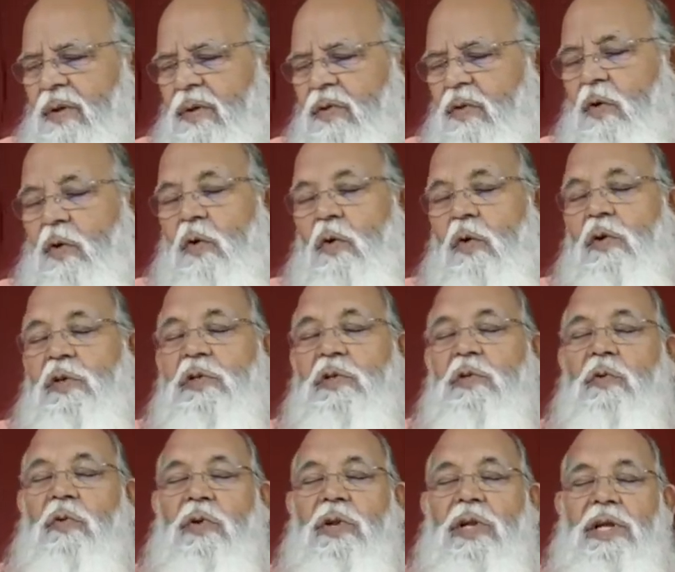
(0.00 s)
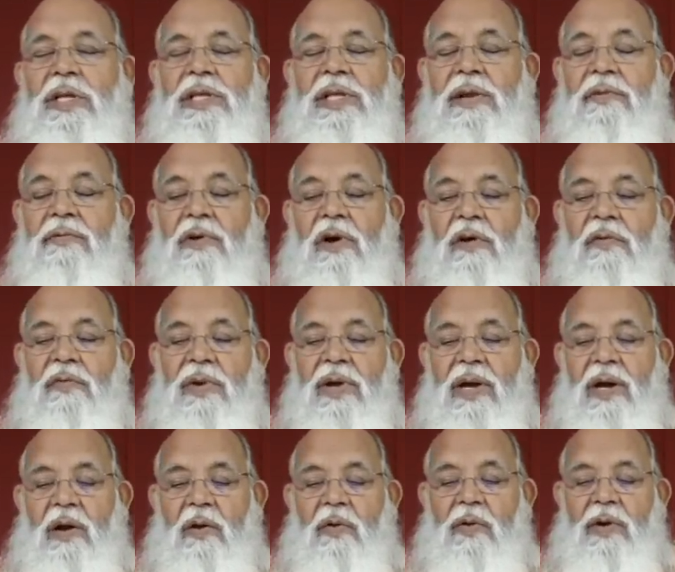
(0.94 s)
The whole story is
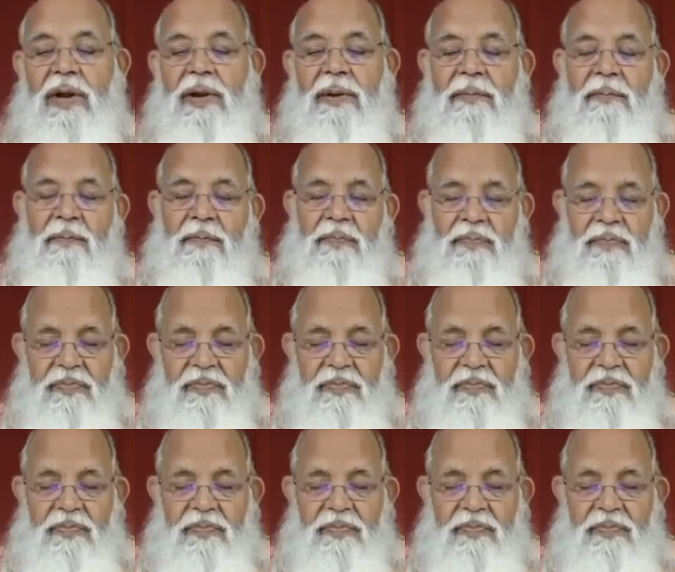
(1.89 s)
revolving around him.